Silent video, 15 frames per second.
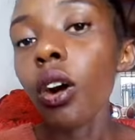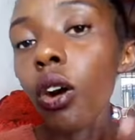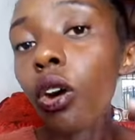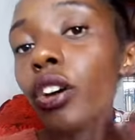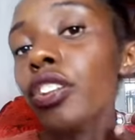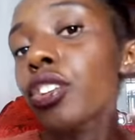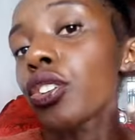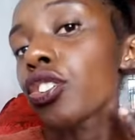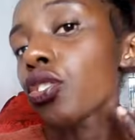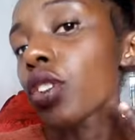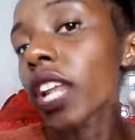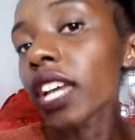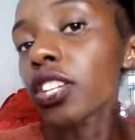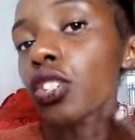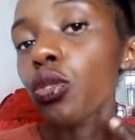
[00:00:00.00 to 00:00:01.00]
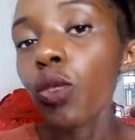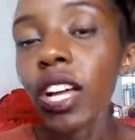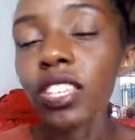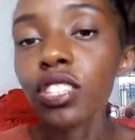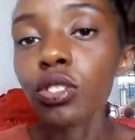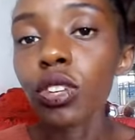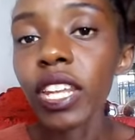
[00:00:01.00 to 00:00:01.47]
on your jawline
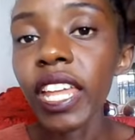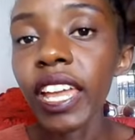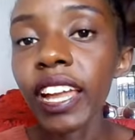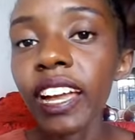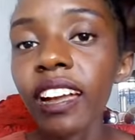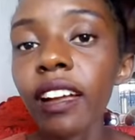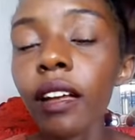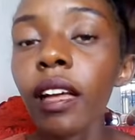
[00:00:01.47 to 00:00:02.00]
towards your neck,